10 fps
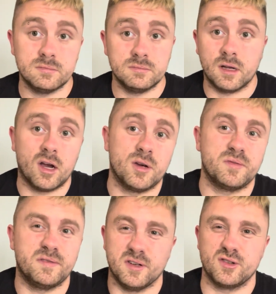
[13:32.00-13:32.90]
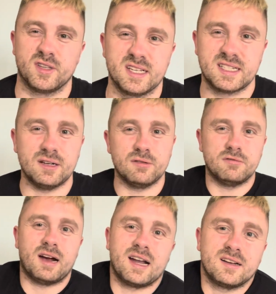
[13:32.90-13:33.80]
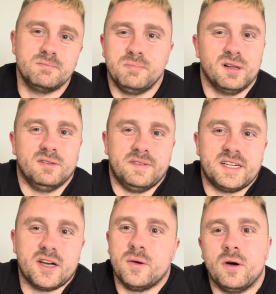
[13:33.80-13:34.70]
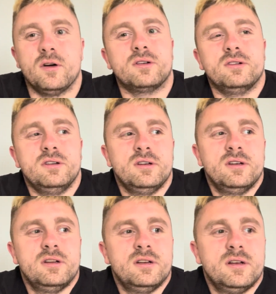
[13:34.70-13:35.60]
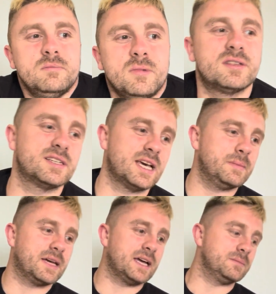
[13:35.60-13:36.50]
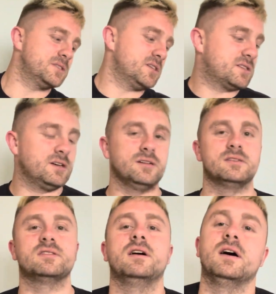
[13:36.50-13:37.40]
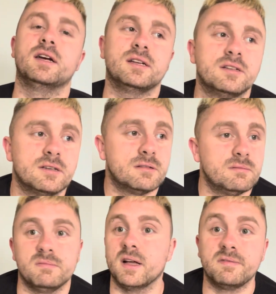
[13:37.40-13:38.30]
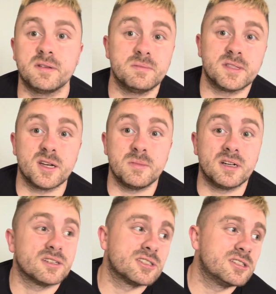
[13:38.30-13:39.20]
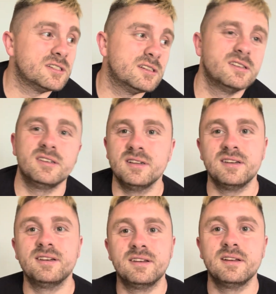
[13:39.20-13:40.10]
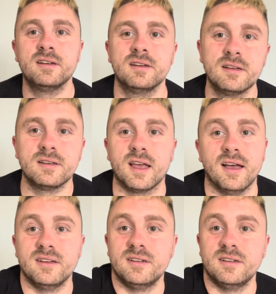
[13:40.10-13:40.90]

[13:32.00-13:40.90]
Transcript: I hope you've enjoyed this little ramble video on monster taming games, just because I love them so much. Yeah.